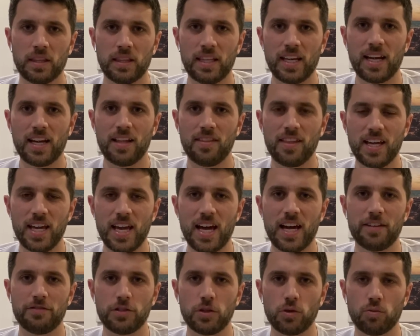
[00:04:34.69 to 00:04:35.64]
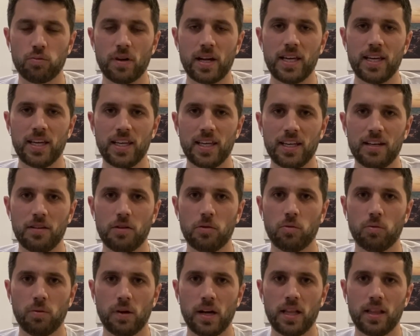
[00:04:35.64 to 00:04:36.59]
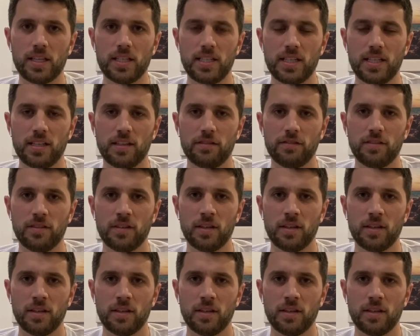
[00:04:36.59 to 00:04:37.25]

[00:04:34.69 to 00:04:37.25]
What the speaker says: that they have to rank it relative.